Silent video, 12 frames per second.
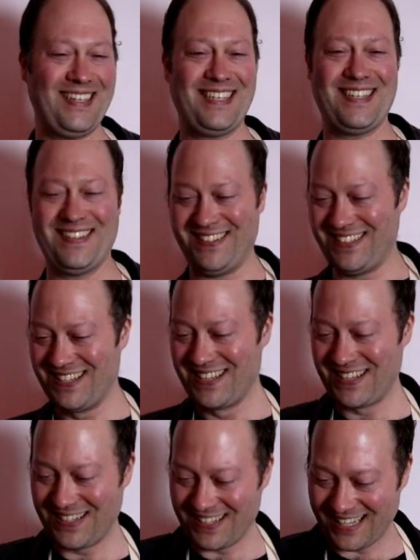Yeah.
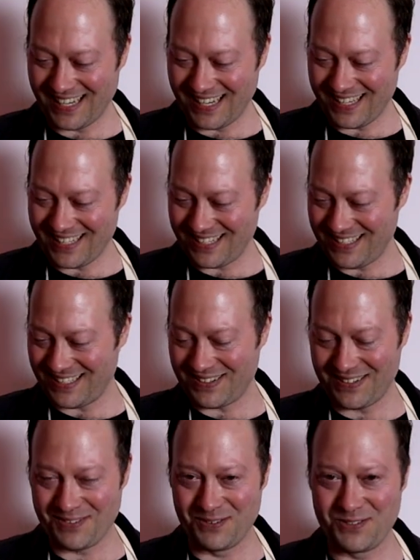Fuck off,
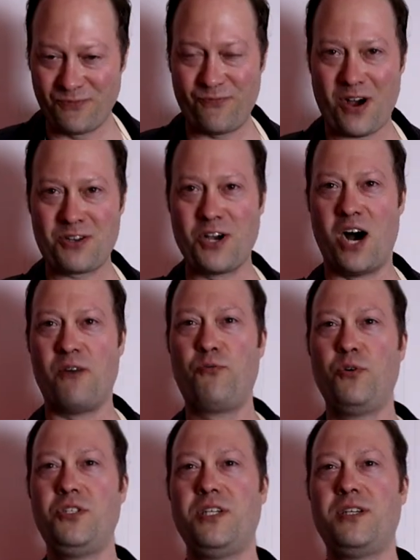will you? Yeah, fuck off,
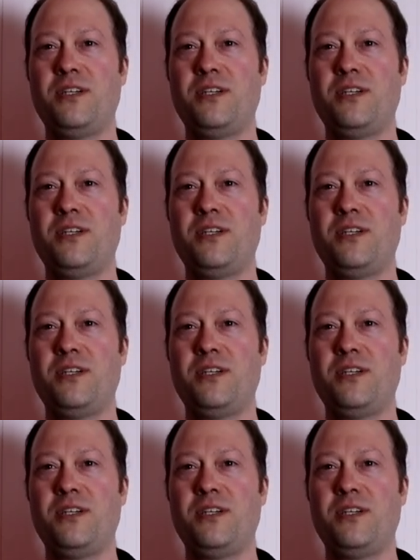would you?